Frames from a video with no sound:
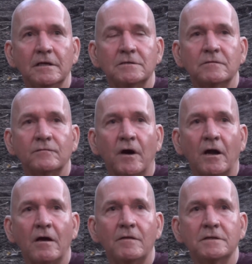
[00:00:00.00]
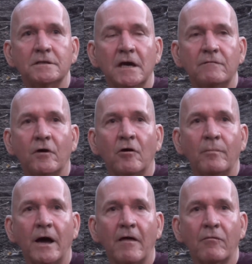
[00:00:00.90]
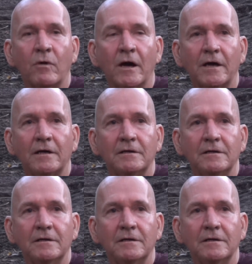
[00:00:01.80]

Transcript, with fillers: is to follow this Eightfold Pathway